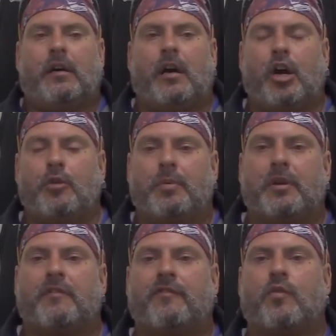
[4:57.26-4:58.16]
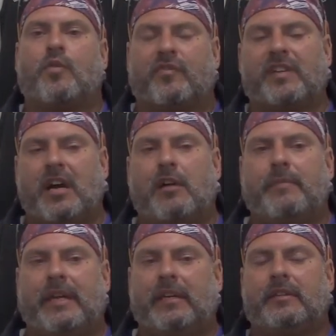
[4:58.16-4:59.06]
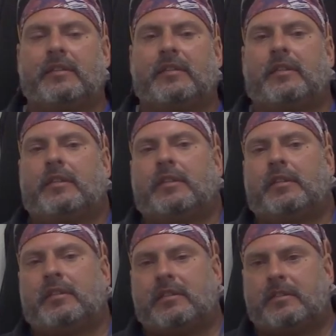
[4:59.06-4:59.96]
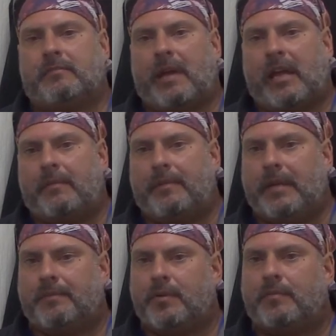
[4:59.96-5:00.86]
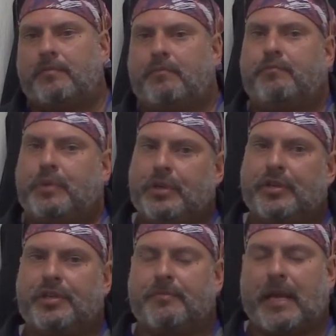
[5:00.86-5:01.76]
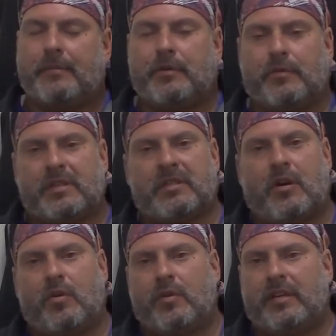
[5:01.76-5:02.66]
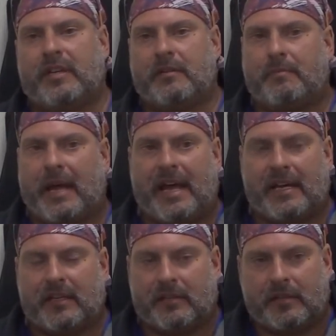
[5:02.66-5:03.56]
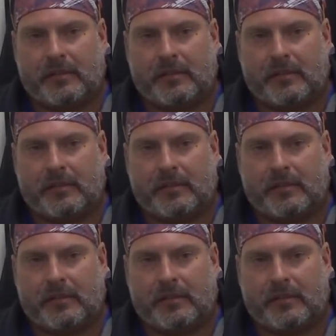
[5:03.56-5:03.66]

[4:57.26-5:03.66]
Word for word: open and forthcoming to make people push maybe what's holding them back, or,